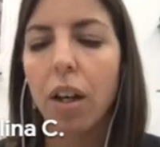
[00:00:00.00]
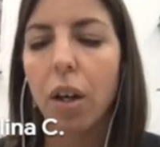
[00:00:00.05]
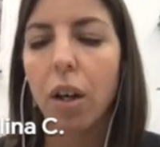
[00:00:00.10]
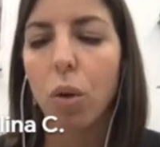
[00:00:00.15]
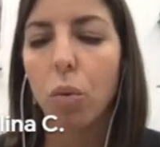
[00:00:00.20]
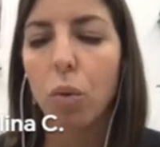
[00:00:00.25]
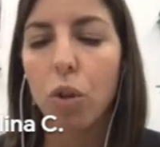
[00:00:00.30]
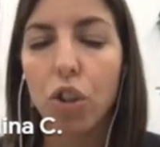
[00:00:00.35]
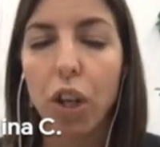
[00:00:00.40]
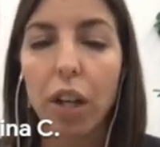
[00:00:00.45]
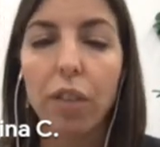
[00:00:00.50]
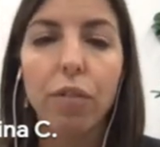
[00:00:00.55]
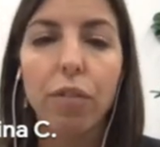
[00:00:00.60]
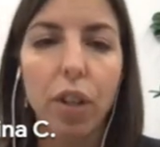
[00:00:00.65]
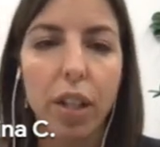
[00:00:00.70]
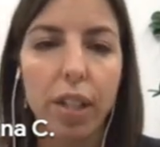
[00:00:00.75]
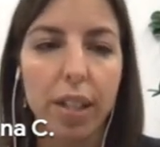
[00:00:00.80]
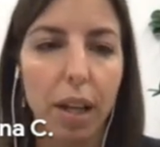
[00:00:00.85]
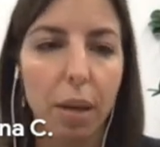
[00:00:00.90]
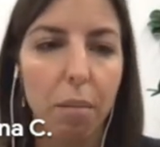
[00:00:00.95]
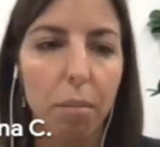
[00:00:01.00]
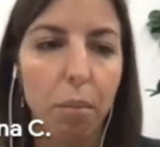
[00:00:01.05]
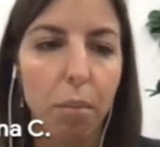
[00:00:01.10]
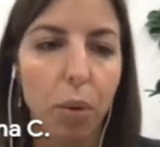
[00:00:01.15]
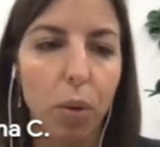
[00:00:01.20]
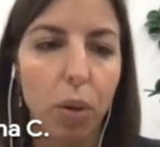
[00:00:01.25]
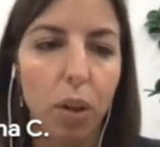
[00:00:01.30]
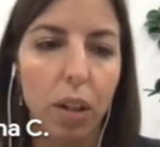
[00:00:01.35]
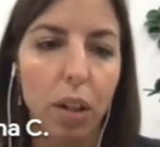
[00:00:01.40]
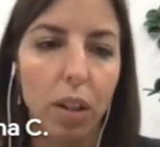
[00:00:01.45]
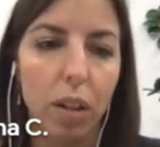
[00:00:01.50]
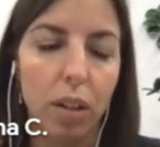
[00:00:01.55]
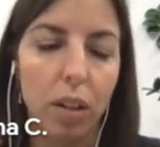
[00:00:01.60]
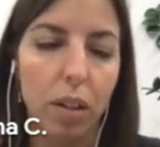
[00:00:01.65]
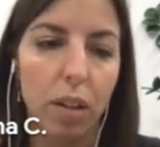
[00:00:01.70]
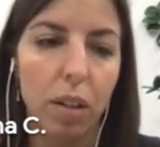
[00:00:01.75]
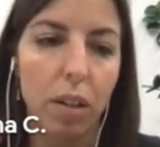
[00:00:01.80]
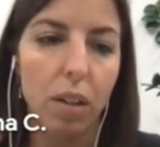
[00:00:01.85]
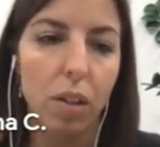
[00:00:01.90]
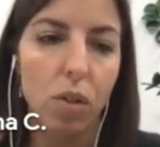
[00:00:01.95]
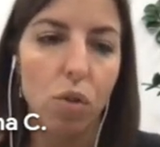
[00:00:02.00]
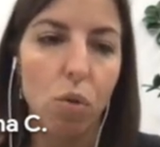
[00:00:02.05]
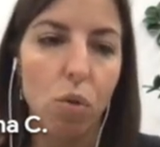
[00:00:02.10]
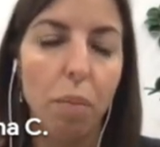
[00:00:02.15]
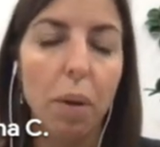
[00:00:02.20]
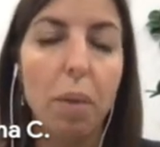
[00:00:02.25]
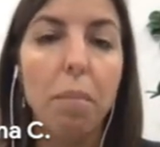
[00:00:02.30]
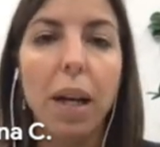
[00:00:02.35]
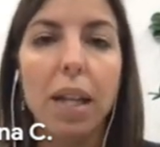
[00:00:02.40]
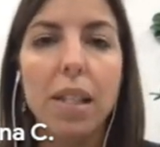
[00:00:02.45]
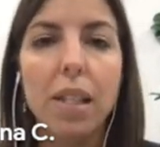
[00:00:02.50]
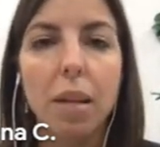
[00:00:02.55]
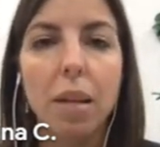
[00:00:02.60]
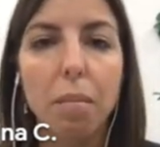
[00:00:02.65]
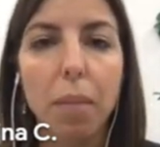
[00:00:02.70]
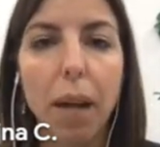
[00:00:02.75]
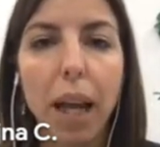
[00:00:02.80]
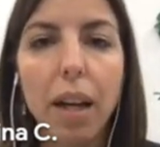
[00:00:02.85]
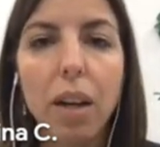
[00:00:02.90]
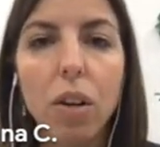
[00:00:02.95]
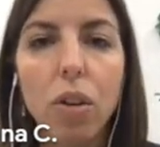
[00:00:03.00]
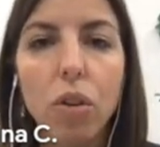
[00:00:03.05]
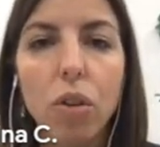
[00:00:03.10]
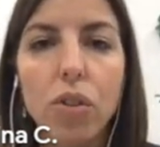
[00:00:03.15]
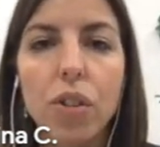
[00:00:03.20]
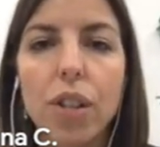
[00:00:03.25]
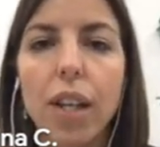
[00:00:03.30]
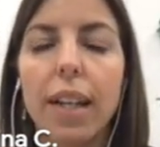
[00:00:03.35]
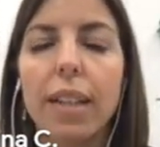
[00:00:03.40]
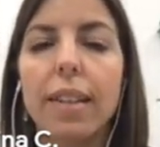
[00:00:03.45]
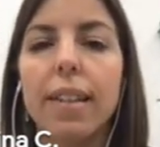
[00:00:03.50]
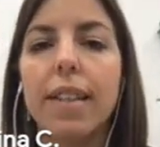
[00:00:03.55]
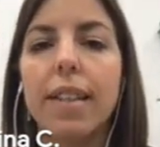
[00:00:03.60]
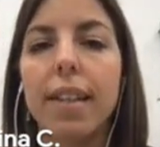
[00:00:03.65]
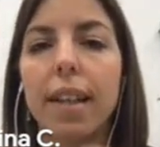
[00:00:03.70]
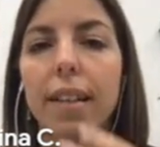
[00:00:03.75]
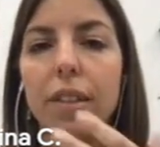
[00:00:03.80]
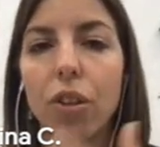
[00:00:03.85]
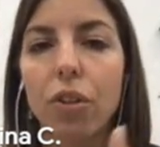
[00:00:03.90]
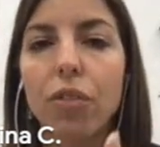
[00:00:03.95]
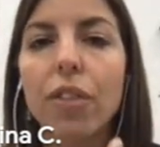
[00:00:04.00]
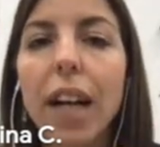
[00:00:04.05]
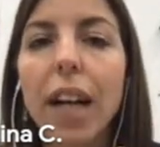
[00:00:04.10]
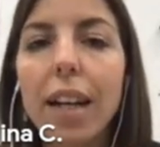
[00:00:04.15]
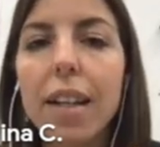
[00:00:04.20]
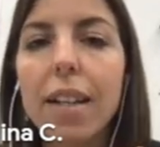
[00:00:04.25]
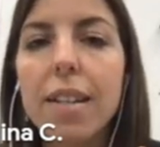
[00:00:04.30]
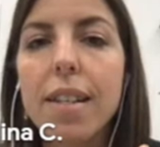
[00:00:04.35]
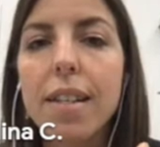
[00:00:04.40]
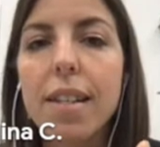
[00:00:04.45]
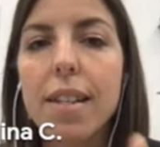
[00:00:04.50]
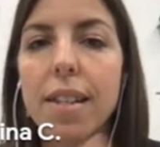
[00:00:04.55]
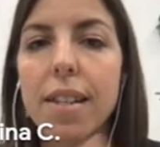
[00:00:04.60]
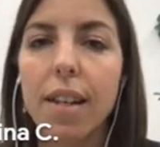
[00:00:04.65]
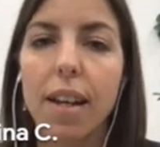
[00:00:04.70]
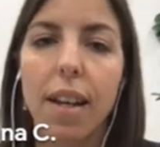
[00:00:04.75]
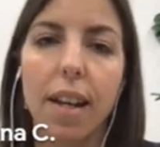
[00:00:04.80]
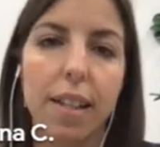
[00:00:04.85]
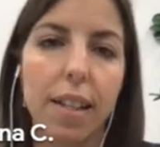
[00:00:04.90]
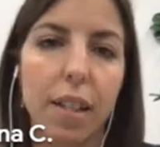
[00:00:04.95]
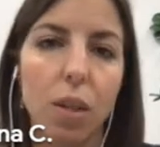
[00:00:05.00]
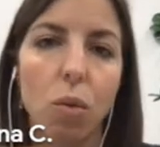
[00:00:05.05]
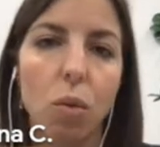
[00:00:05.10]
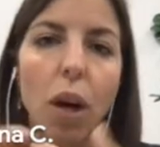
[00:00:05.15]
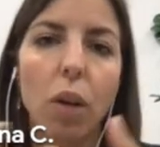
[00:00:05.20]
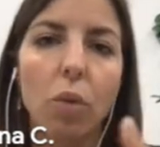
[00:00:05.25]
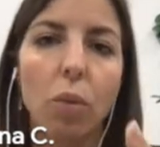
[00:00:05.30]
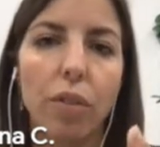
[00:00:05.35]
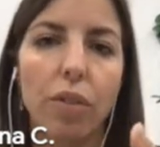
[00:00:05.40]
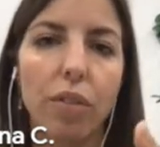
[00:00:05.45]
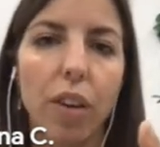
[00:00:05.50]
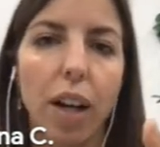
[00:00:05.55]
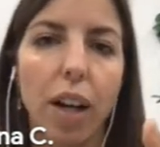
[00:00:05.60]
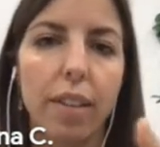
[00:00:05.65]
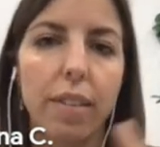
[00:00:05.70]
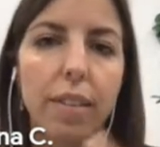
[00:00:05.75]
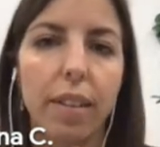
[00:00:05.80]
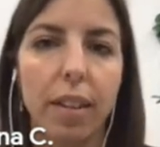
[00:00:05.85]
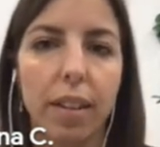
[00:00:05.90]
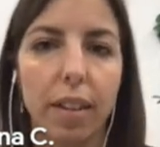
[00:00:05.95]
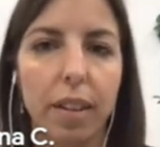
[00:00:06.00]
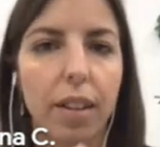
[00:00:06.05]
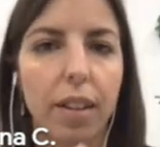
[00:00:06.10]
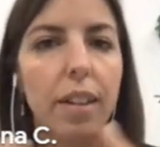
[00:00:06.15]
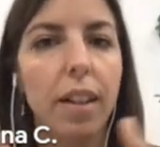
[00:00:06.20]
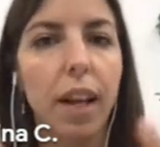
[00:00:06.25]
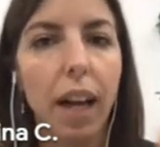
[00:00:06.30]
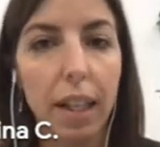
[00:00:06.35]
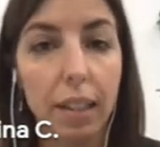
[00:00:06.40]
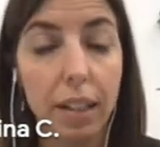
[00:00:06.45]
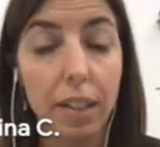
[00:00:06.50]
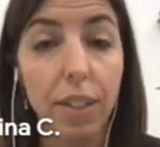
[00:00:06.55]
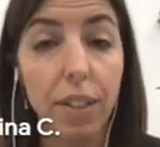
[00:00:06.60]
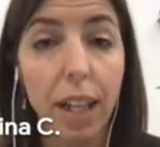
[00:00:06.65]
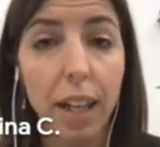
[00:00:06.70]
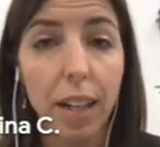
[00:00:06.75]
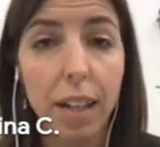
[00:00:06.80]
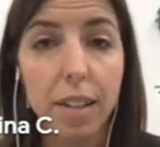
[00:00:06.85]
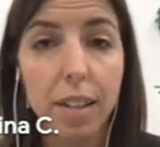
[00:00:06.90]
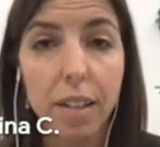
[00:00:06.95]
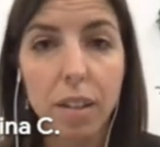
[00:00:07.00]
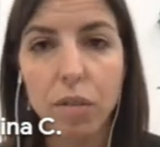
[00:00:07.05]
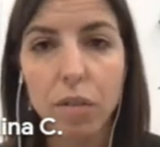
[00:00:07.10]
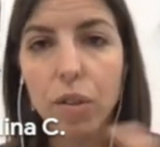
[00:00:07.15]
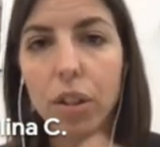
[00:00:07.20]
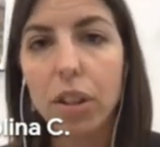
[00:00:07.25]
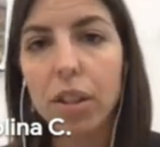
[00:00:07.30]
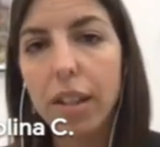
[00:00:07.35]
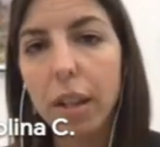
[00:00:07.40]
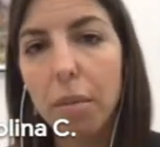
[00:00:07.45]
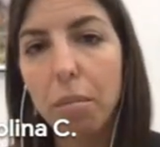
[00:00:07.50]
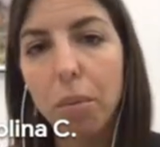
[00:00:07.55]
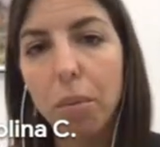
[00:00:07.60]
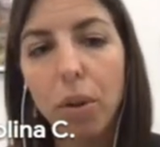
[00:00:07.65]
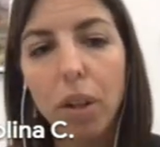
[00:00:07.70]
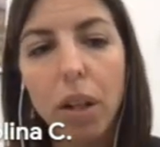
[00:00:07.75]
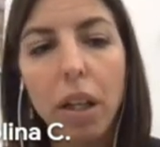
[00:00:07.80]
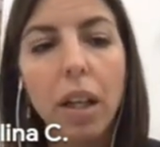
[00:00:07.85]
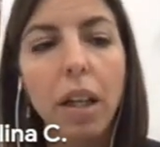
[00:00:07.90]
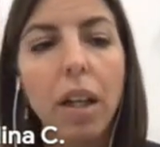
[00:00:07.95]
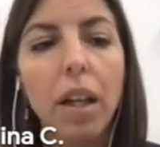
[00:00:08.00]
which are, for example, supermassive black holes at the center of galaxies, as the one we find in active galaxies, for example,